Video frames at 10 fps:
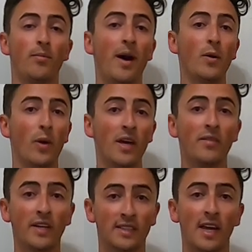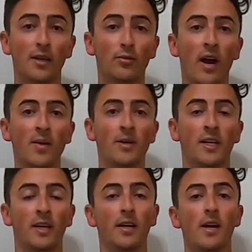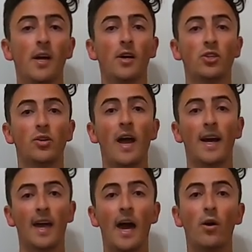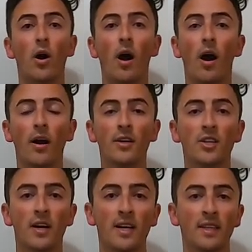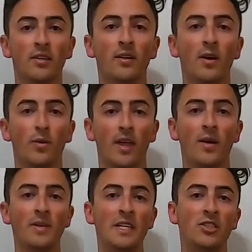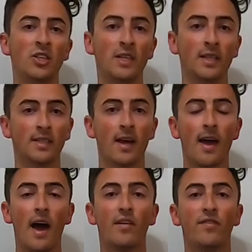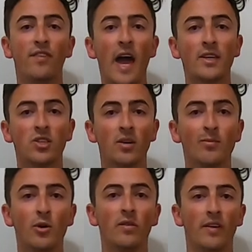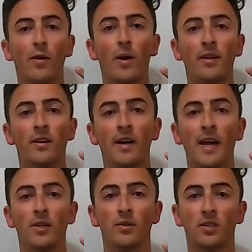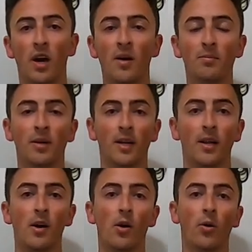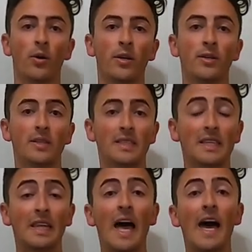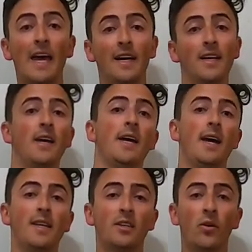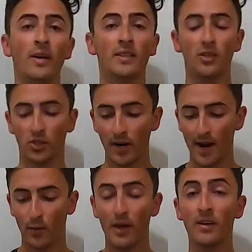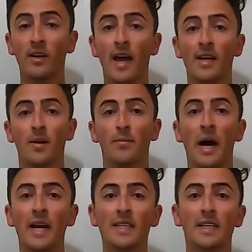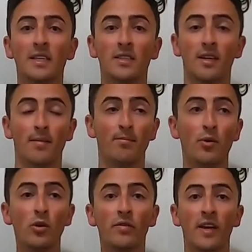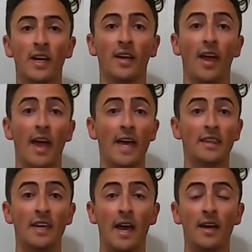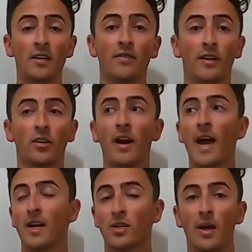by way of accelerometer, track how hard you're hitting the ground with how many G's, how fast you're moving, whether or not you tumble or you slide. It's going to track whether or not your body is moving at the end of a crash.